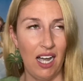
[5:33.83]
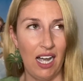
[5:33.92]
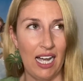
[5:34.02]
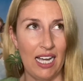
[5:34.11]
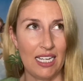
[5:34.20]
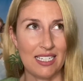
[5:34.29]

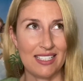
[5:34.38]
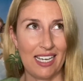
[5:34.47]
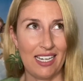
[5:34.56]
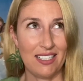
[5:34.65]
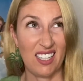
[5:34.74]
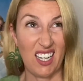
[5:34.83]
I
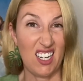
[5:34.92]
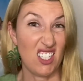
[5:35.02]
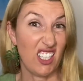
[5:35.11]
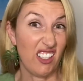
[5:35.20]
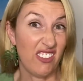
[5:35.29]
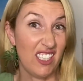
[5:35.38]
decided to kind of
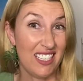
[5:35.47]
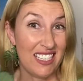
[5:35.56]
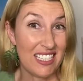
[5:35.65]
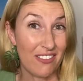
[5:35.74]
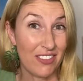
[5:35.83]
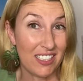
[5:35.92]
shelf it
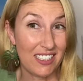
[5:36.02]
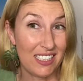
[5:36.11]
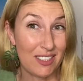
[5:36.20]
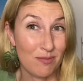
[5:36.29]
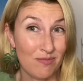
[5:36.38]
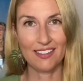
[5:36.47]

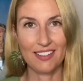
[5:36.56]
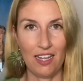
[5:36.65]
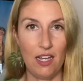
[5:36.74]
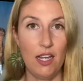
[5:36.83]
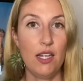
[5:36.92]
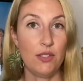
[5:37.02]
indefinitely.
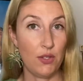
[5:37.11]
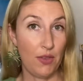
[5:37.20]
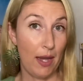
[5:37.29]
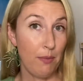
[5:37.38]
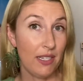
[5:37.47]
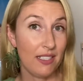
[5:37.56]
So
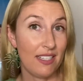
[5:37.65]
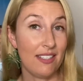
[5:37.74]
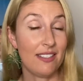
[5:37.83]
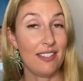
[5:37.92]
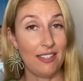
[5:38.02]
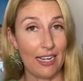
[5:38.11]
that brings us
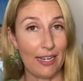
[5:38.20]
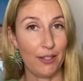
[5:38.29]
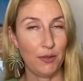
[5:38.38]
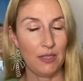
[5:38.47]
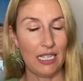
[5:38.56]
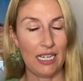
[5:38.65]
to
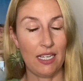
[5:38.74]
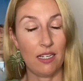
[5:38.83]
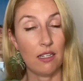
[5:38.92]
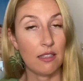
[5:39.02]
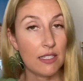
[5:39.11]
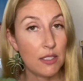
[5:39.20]
now, and
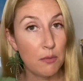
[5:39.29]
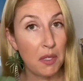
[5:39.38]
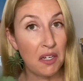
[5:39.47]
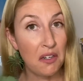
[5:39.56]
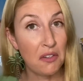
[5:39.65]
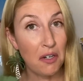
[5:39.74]
unless you've been
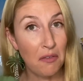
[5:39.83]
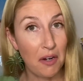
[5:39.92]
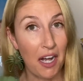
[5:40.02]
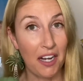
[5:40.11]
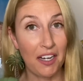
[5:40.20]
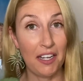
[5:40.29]
under a
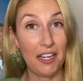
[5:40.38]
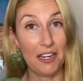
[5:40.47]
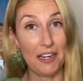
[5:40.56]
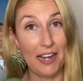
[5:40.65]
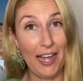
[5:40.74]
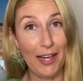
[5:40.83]
rock,
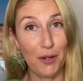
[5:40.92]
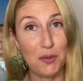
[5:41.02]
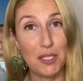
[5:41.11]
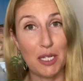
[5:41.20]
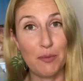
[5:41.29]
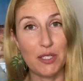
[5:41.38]
now
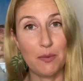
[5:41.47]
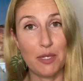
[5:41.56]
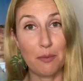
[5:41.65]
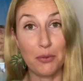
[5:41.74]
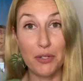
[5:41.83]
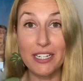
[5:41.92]
seems to be a
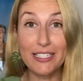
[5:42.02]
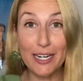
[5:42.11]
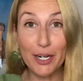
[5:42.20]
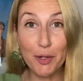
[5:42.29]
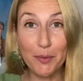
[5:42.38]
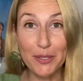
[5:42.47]
pretty
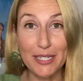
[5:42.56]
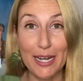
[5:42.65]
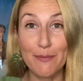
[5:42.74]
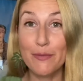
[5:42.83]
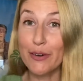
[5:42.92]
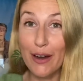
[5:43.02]
terrible
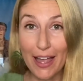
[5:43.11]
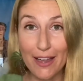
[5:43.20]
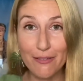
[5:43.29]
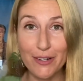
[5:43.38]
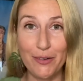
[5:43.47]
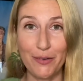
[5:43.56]
time for
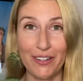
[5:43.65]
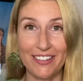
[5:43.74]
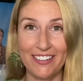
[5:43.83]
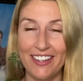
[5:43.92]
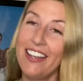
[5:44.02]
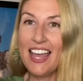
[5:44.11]

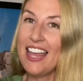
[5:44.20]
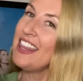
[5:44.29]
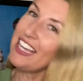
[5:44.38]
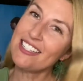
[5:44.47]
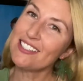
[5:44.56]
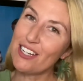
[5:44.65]
everyone.
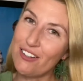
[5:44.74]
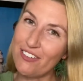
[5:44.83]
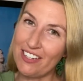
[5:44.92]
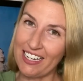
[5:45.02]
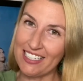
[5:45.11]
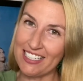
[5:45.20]
Thanks,
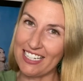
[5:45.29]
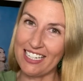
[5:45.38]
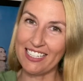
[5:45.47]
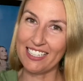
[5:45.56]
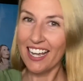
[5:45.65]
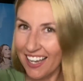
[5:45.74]
COVID-19.